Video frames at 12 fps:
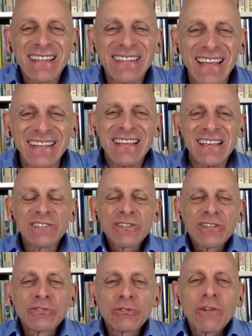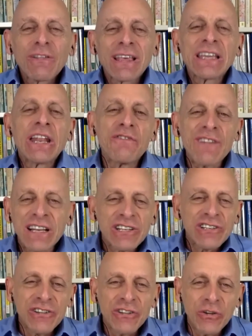that it's sort of like an
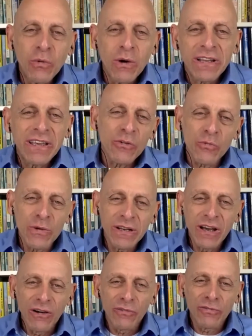infection you want to get rid of.